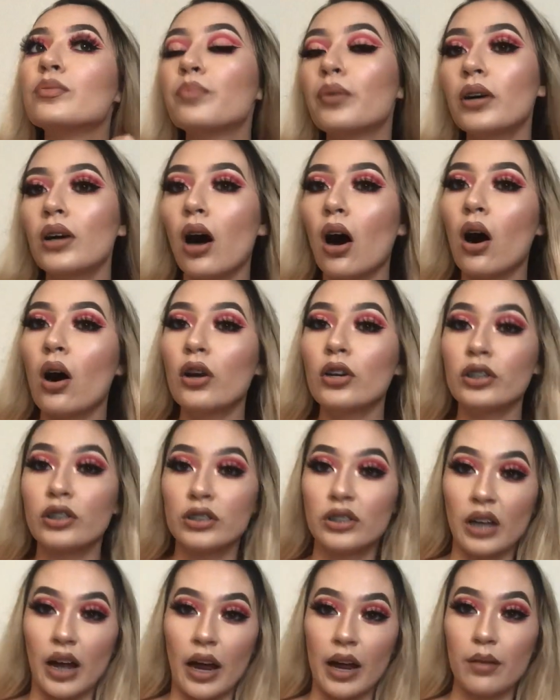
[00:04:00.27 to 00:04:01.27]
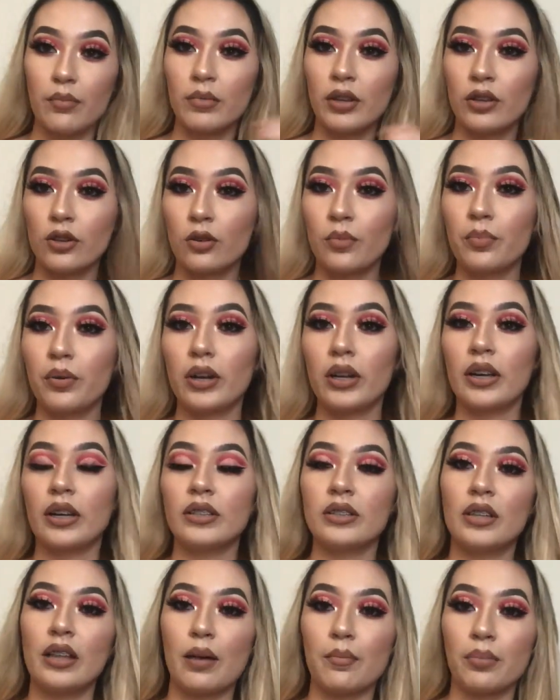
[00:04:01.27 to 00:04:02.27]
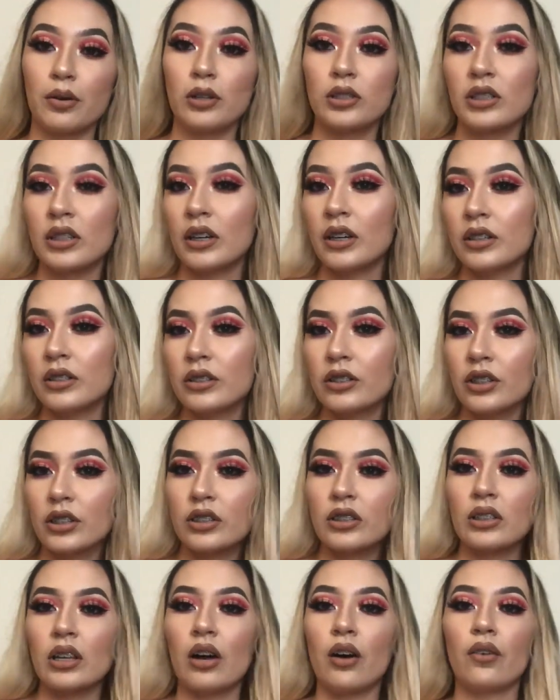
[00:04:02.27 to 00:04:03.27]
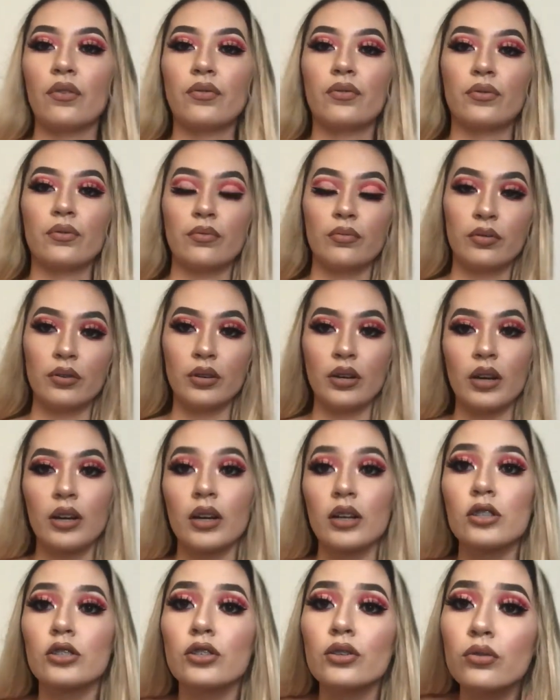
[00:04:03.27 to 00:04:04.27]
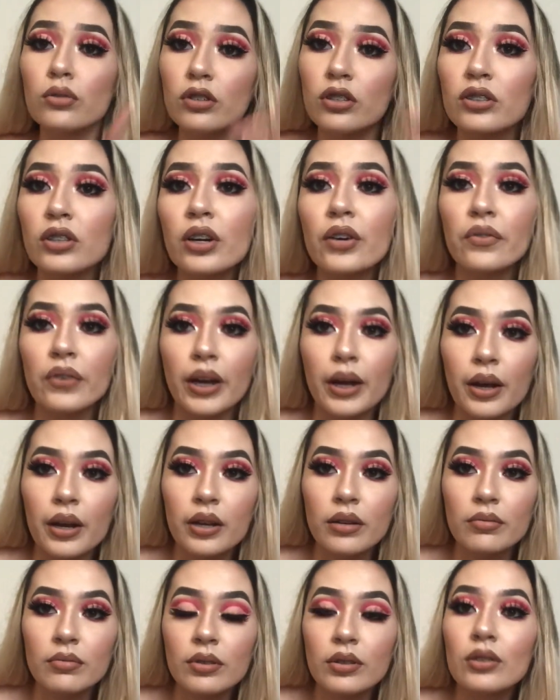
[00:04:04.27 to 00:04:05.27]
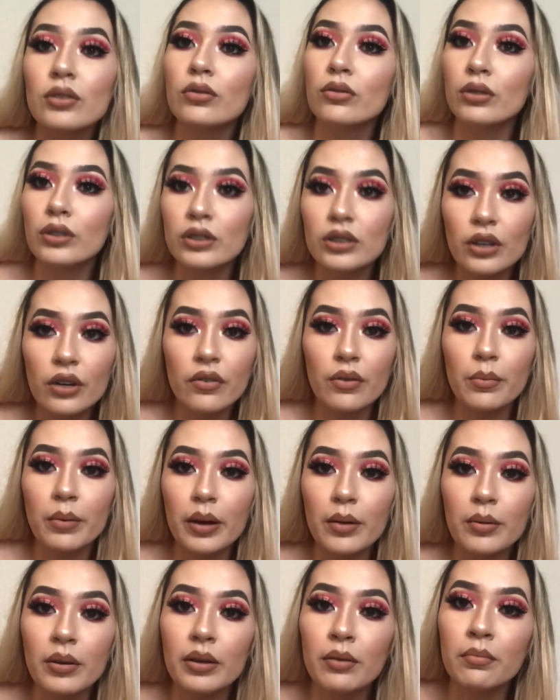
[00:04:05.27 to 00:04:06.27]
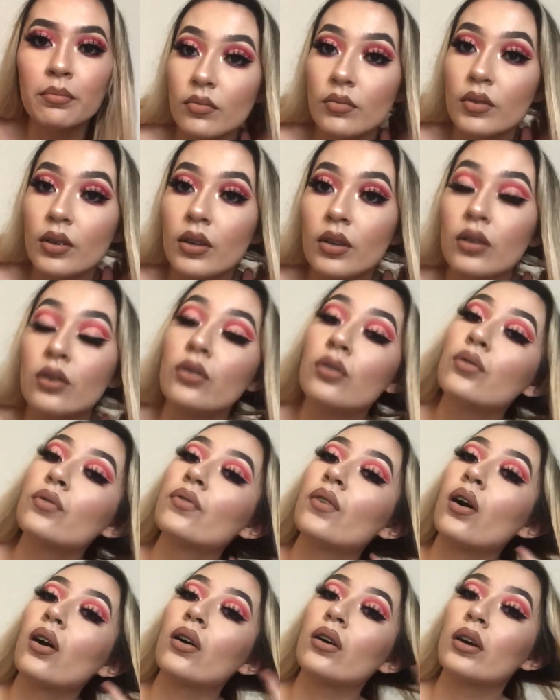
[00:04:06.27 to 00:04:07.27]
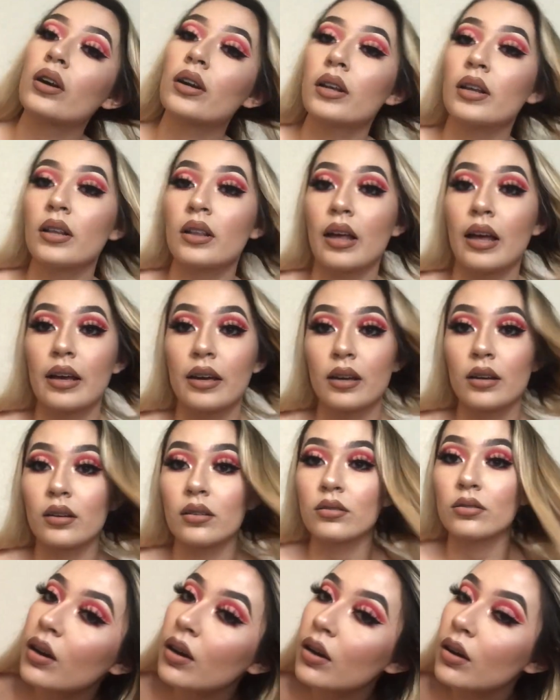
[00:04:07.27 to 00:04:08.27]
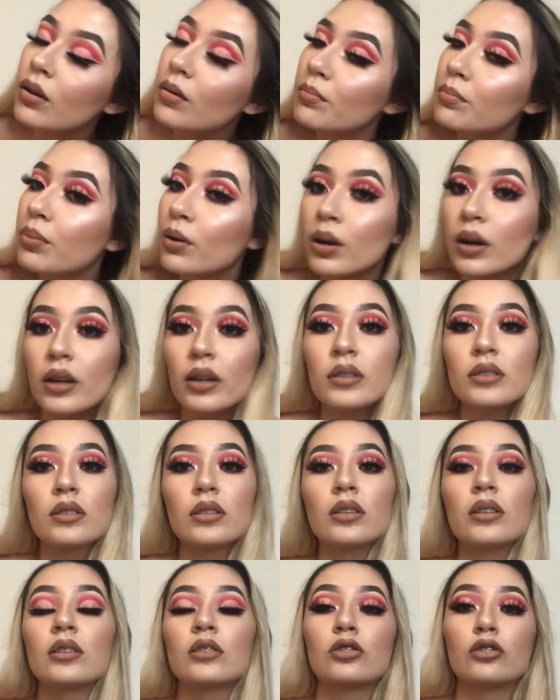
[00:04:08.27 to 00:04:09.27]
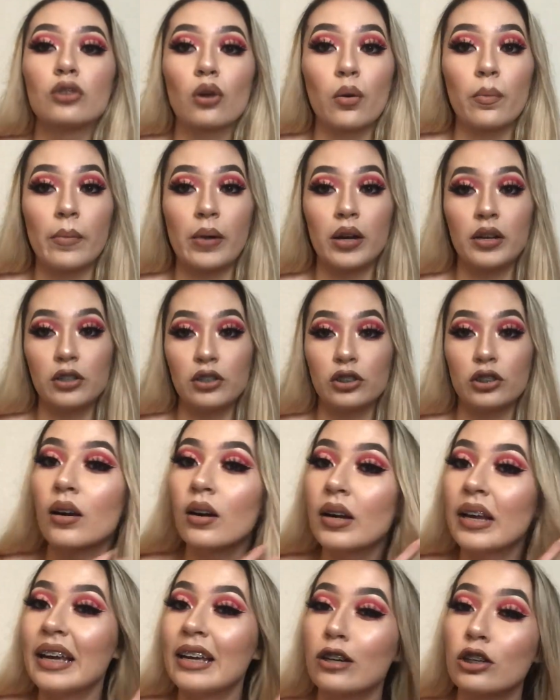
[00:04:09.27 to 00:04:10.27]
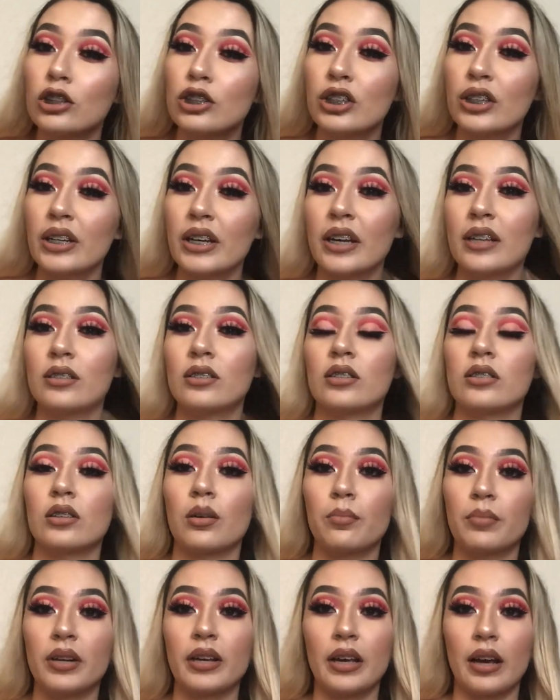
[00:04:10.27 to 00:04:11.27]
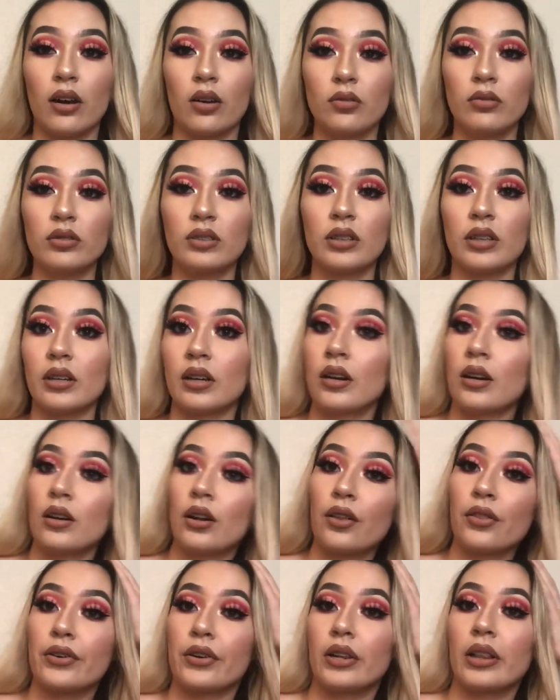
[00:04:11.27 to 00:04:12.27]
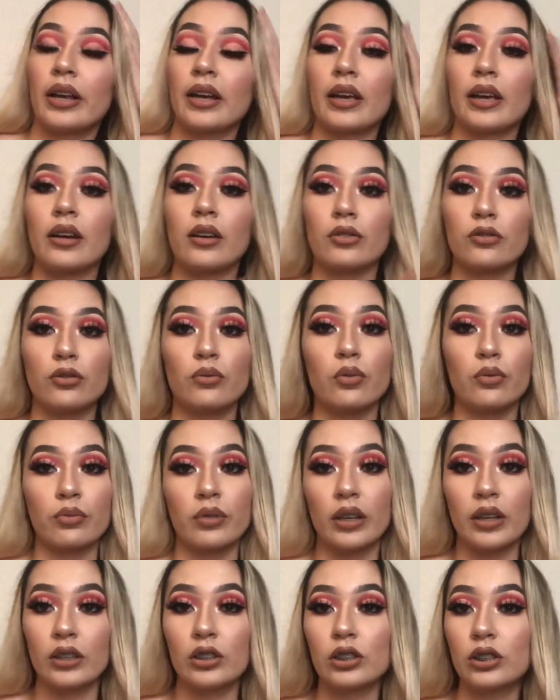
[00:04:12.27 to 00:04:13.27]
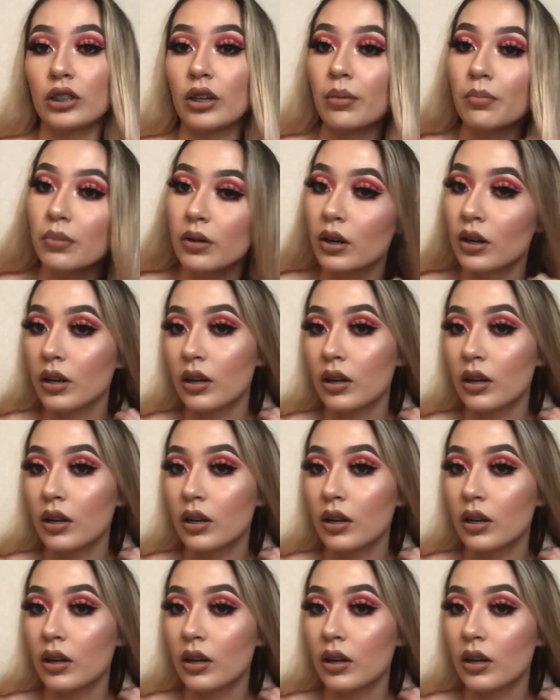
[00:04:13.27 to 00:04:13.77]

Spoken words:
put all your time that you're putting into that person into yourself, because you deserve it. You deserve it, baby. You've already like put so much energy into somebody else and another, like into a relationship.